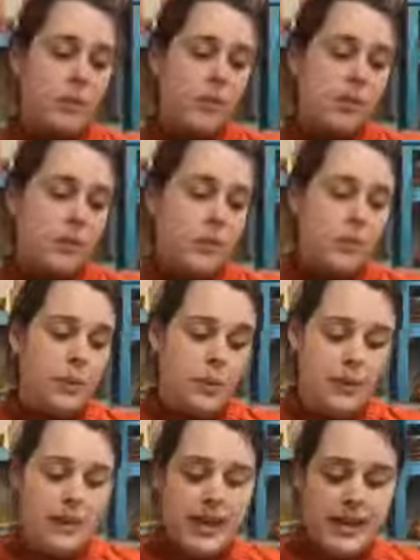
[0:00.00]
So
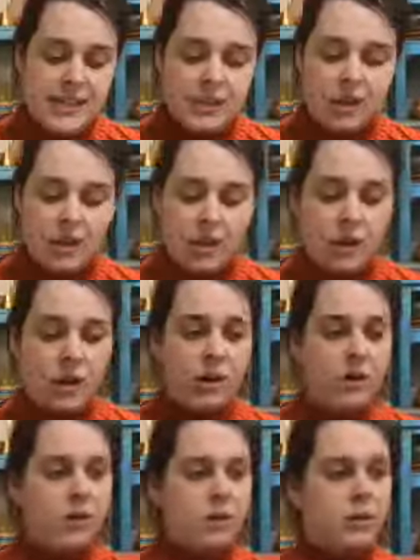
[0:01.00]
these are
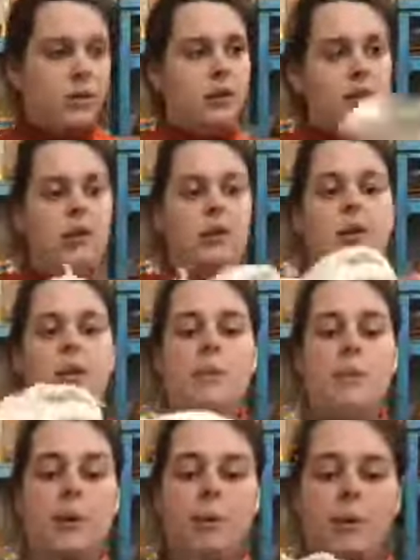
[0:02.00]
the
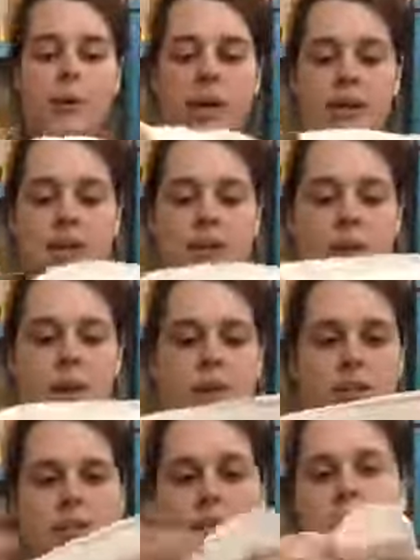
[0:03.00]
bamboo
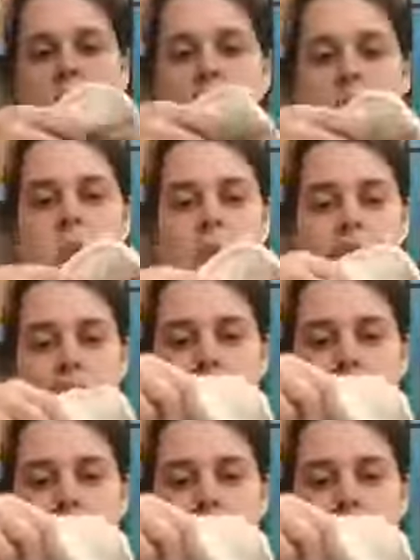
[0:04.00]
inserts. So this is